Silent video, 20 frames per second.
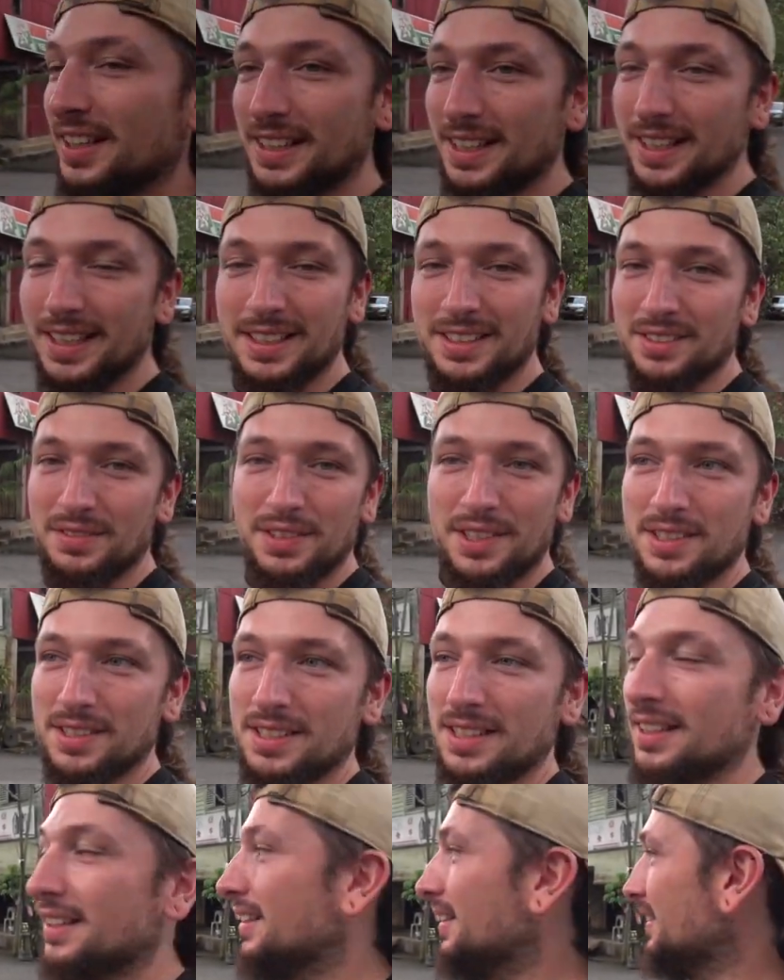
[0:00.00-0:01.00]
again, it
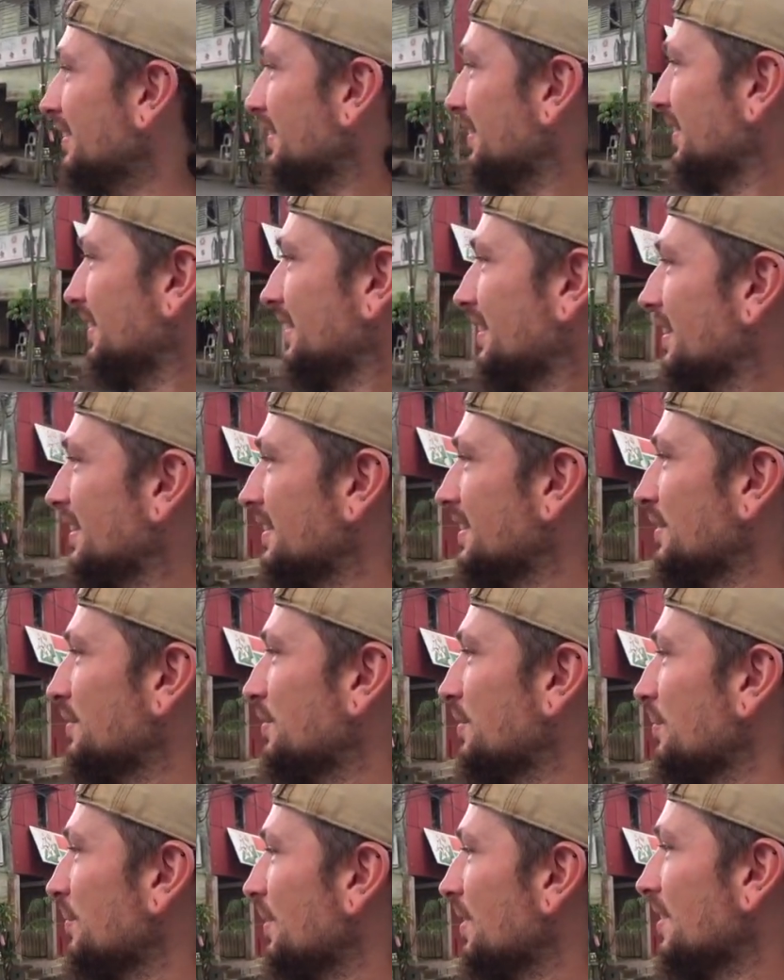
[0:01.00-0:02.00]
feels like a
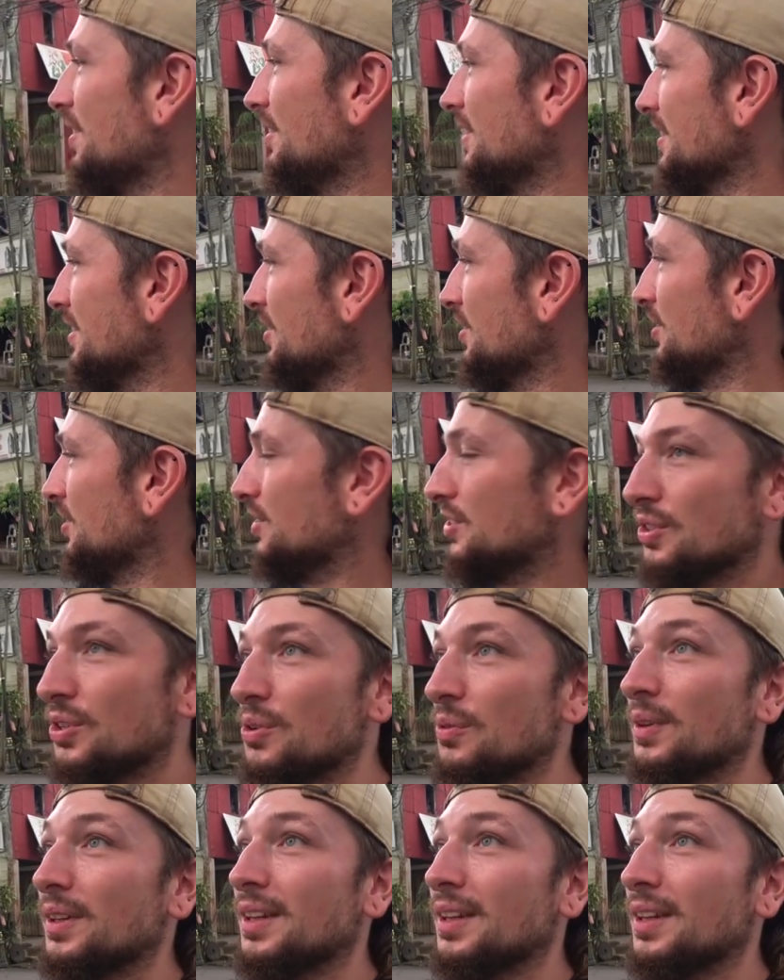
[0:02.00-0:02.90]
different world. It's just so